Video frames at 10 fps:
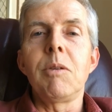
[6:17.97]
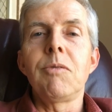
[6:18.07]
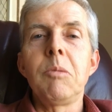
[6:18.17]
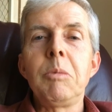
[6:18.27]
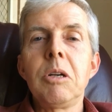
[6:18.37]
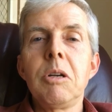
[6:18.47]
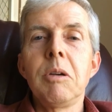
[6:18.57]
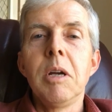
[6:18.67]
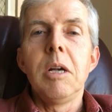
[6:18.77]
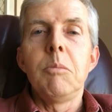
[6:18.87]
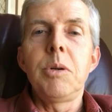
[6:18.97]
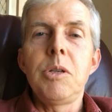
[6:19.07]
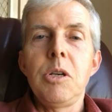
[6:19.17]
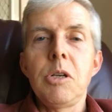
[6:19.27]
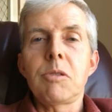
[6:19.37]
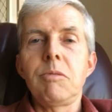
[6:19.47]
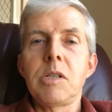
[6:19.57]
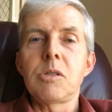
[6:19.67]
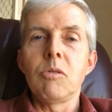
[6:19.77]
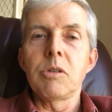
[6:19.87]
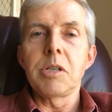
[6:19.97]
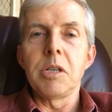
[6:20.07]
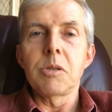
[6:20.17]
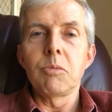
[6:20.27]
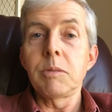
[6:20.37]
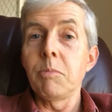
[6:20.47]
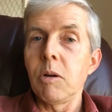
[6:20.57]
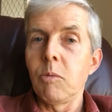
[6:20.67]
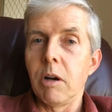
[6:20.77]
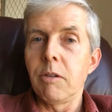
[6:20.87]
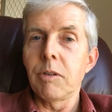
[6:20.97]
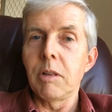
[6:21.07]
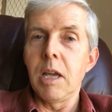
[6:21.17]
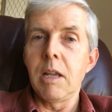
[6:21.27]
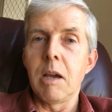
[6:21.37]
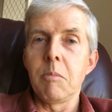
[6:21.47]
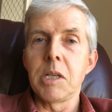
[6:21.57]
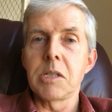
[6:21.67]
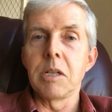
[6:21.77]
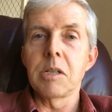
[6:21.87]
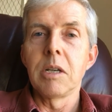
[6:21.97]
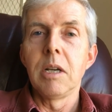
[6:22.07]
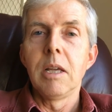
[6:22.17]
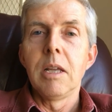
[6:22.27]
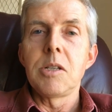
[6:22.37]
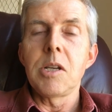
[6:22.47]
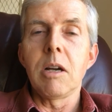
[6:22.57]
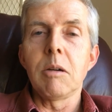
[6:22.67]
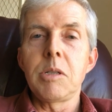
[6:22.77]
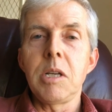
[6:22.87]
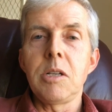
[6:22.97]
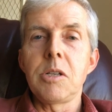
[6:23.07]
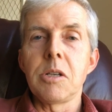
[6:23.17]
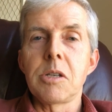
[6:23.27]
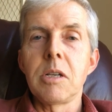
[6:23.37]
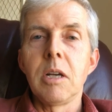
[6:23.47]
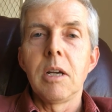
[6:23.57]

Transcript: If I'm going to produce resources with my wife in our business to help teachers